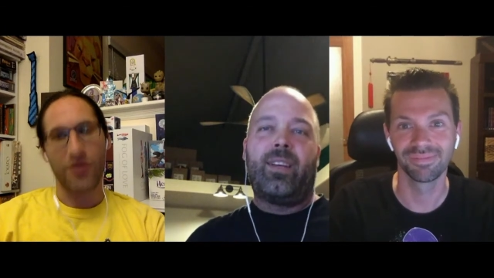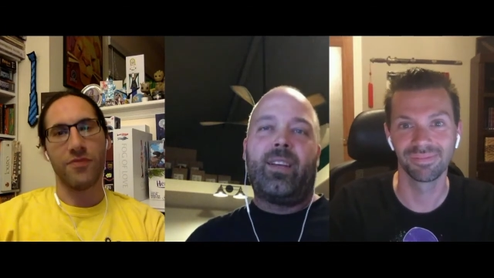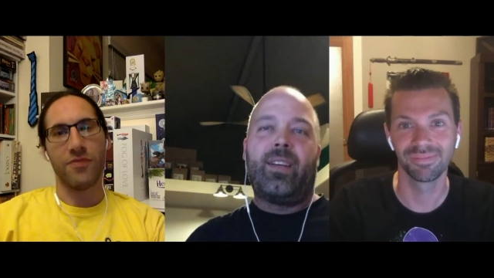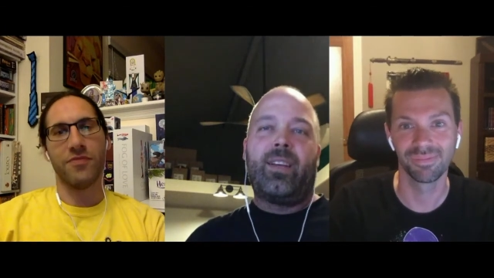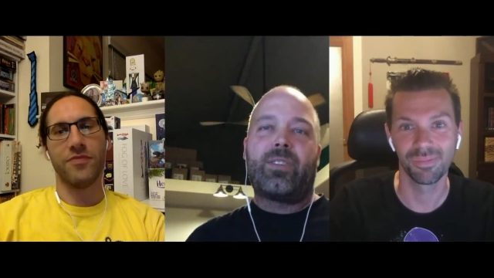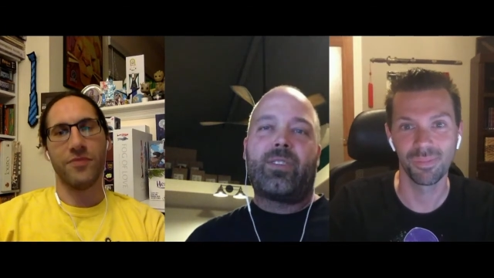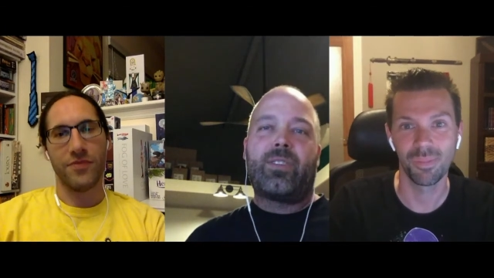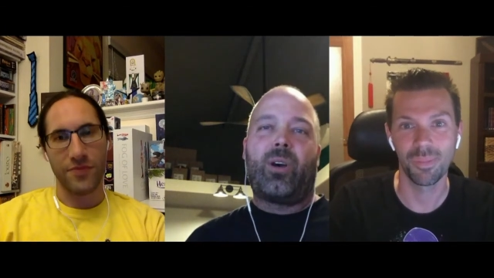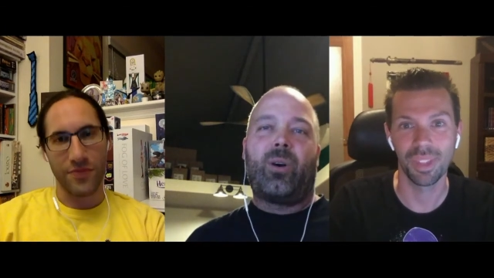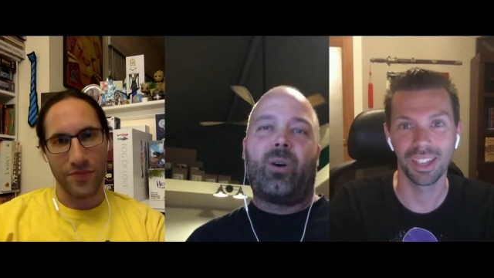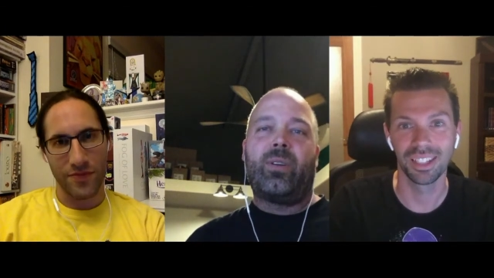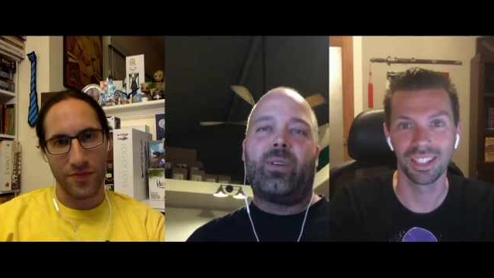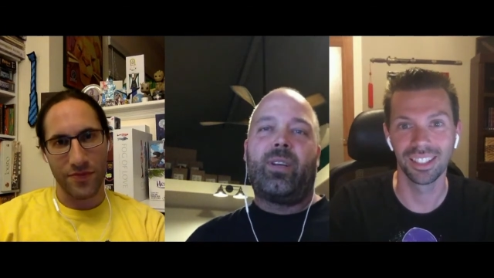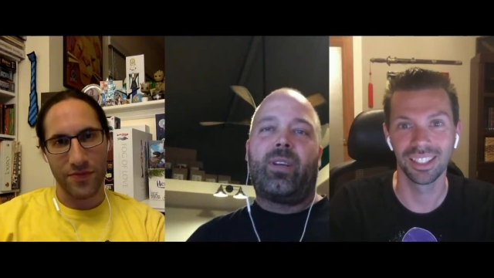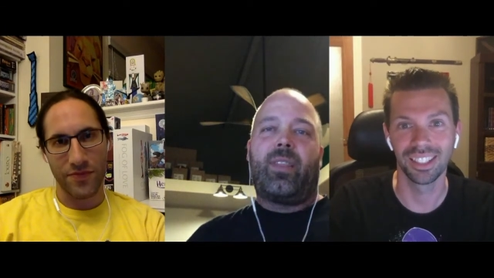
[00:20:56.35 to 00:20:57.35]
Speaker 1: So
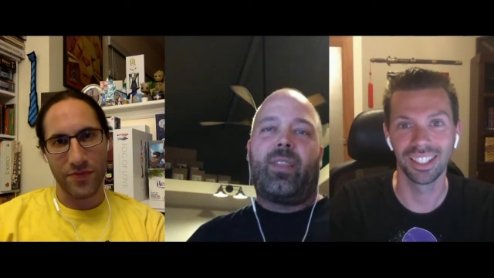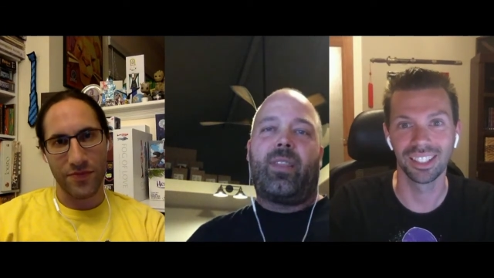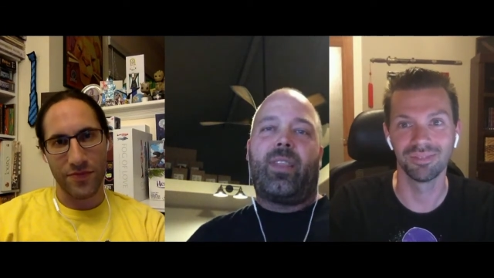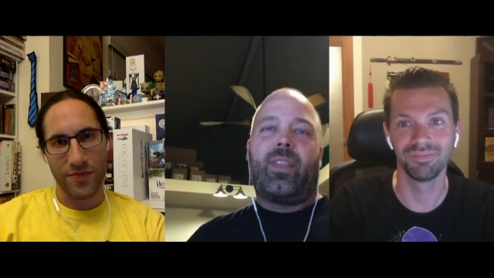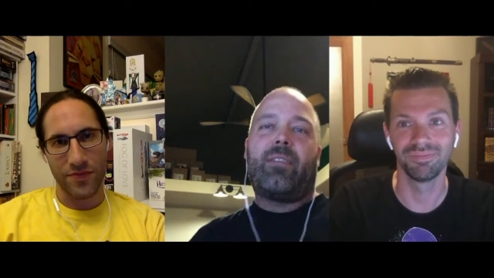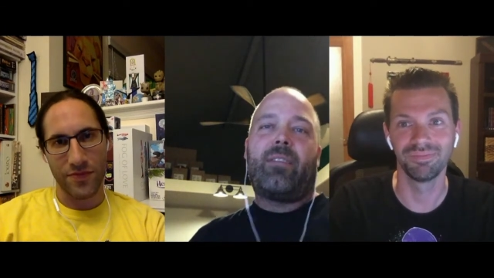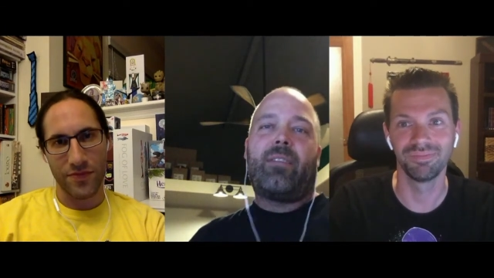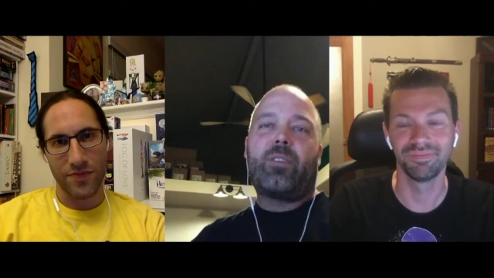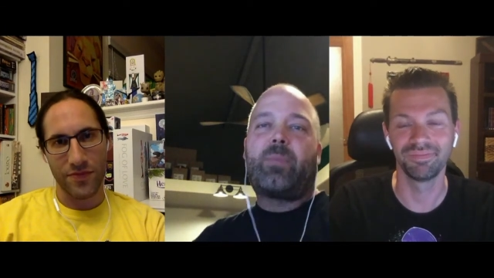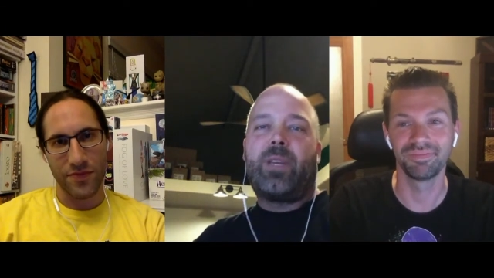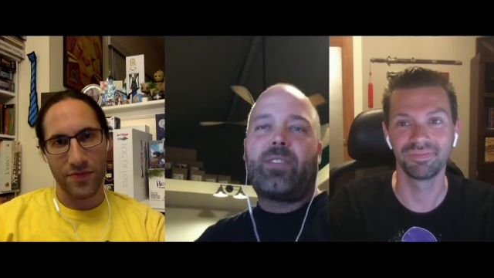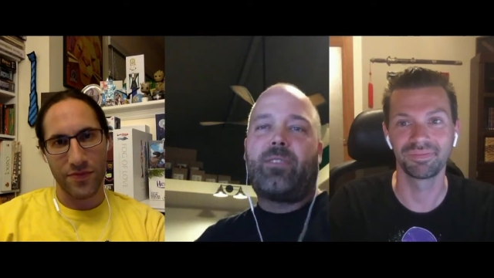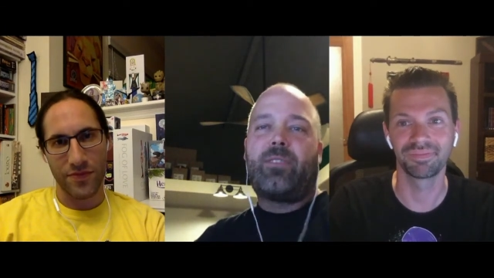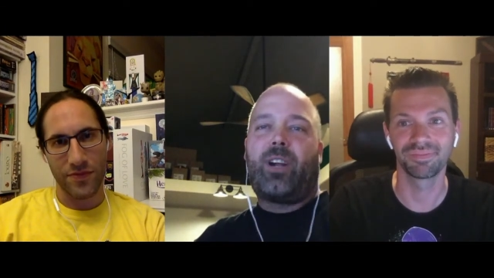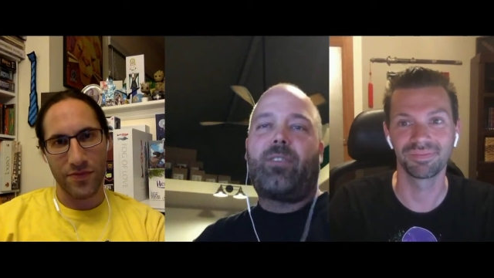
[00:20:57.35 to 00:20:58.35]
that first
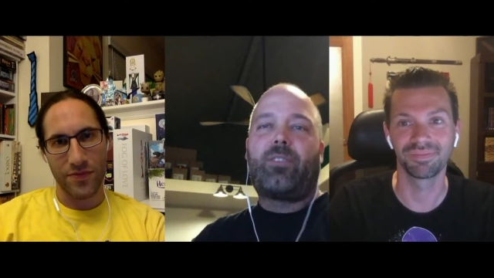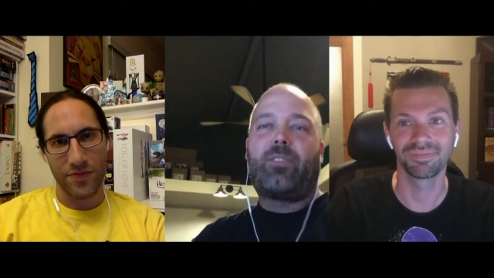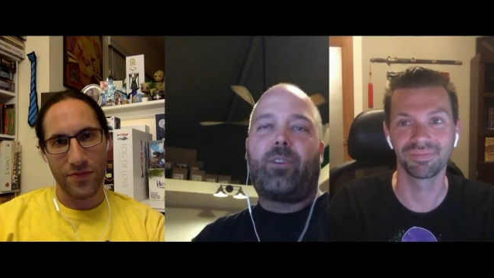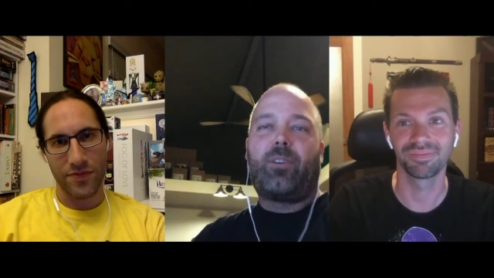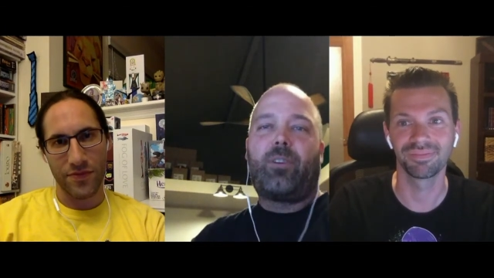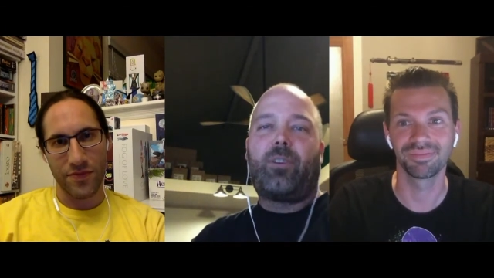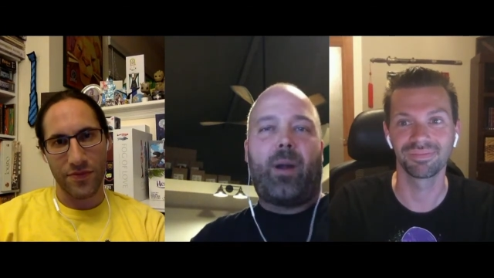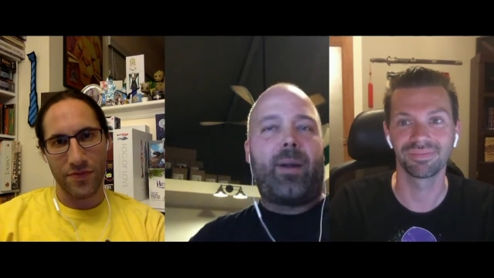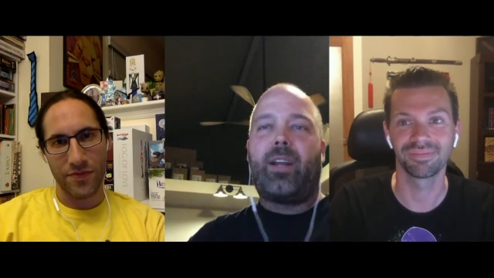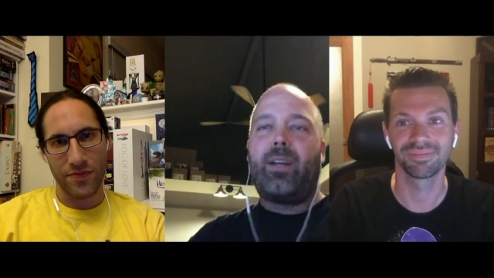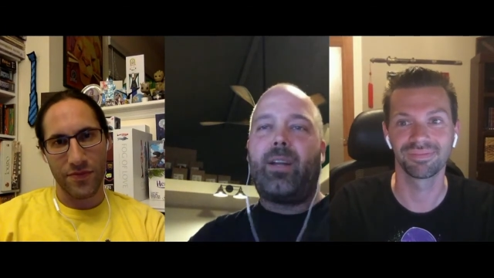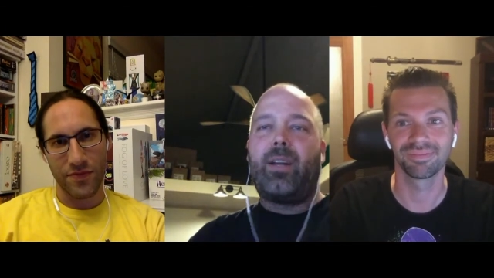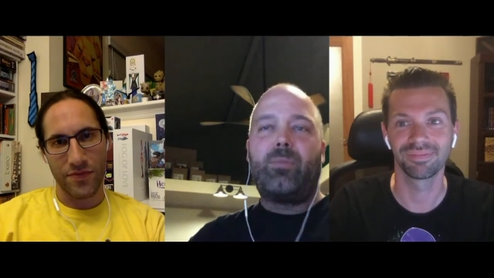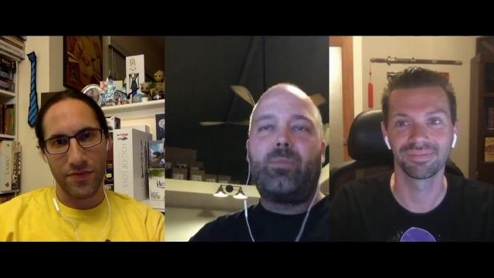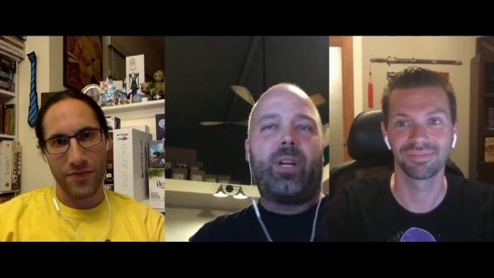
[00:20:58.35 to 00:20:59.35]
piece of art for
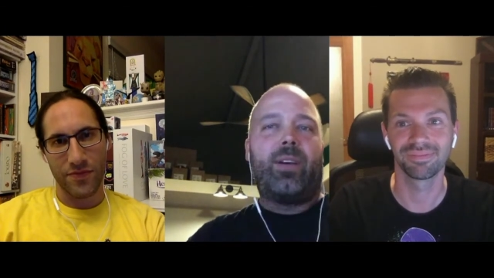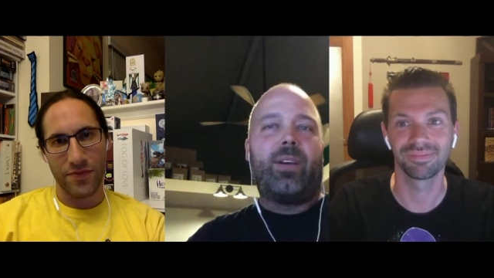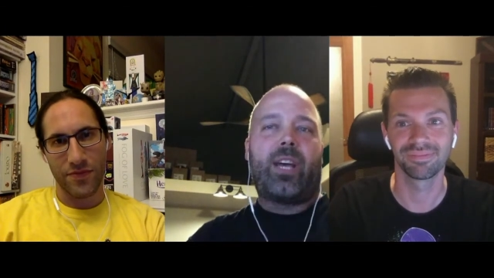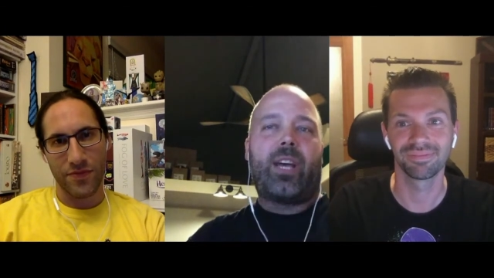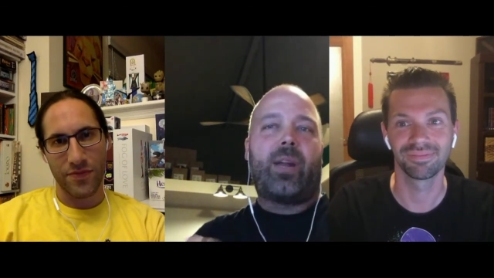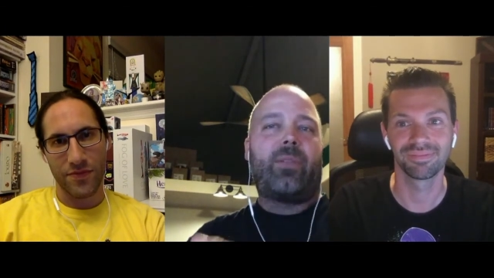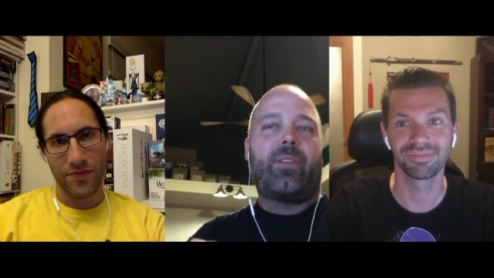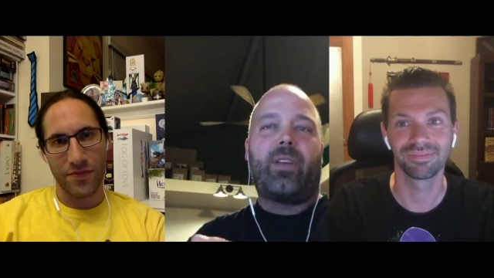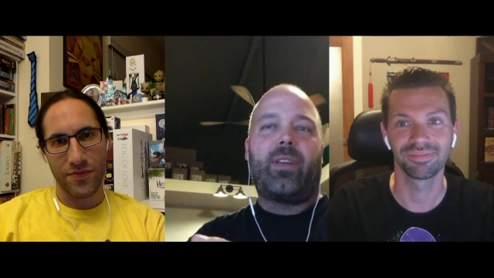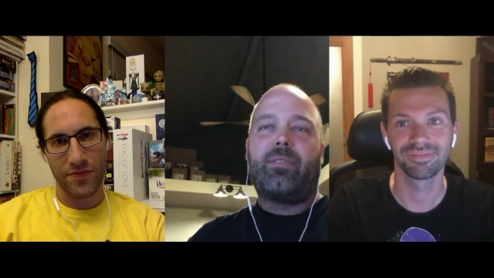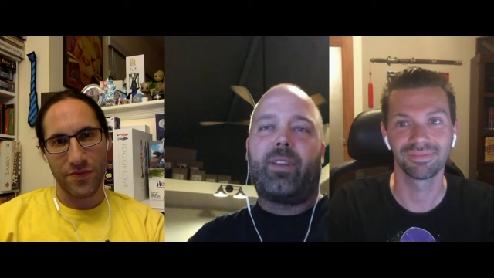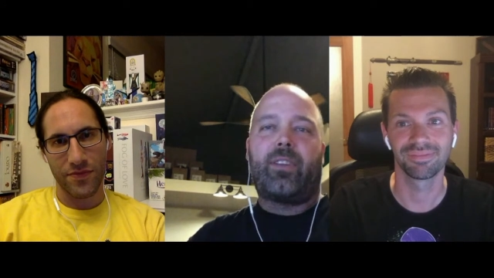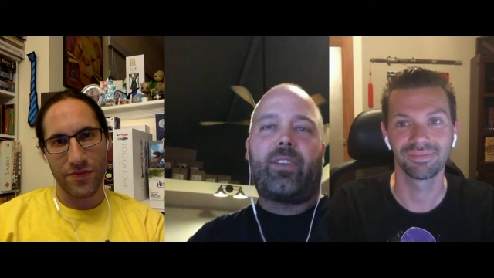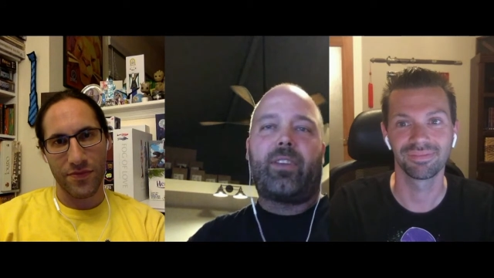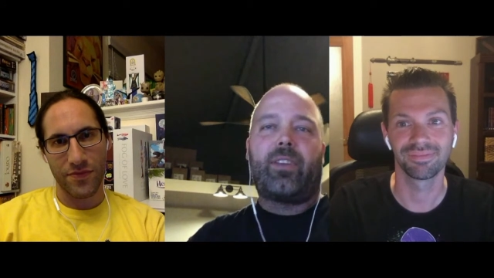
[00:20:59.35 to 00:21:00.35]
Barbarian, Moon Elf, Shadow Thief,
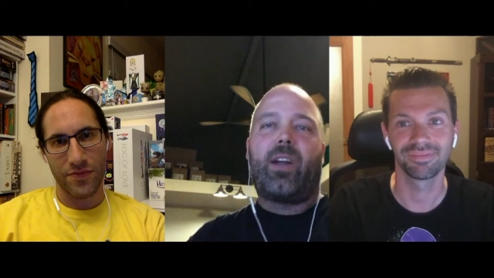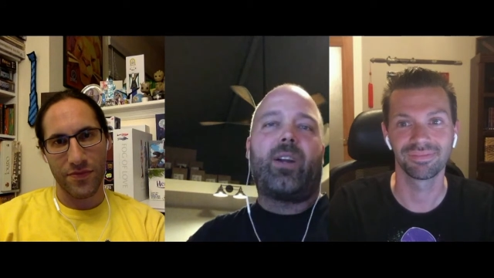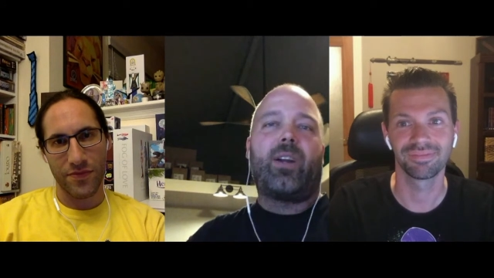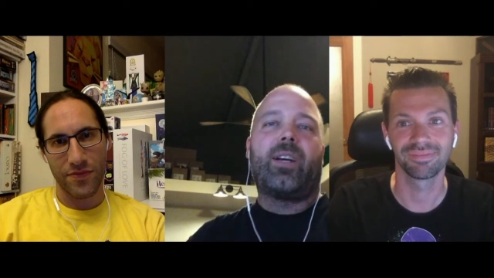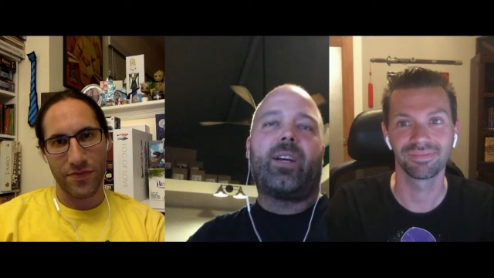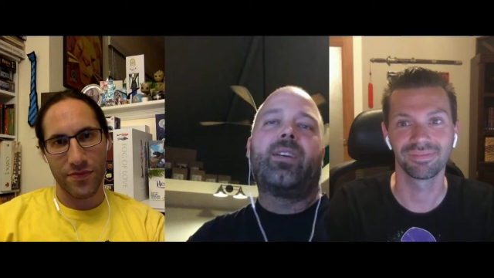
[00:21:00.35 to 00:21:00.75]
etc.